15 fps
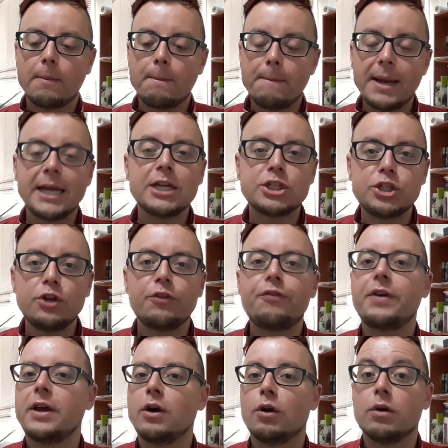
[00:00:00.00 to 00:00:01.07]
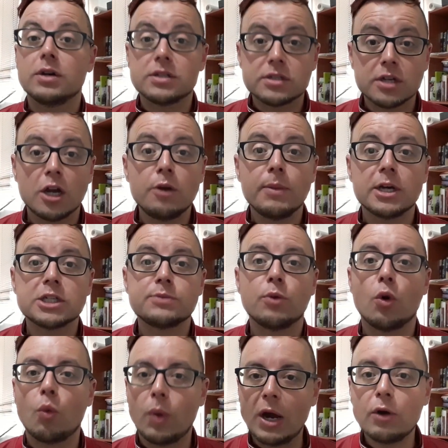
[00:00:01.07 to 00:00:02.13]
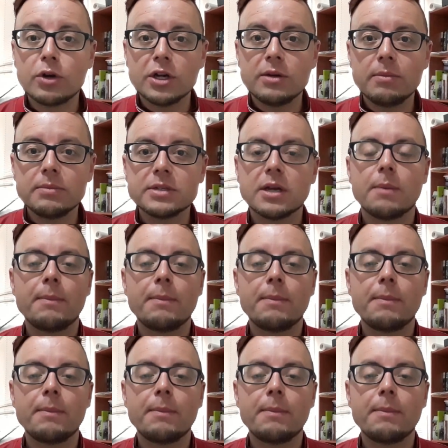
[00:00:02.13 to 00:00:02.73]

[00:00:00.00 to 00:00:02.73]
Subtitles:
makes you feel so much more welcomed,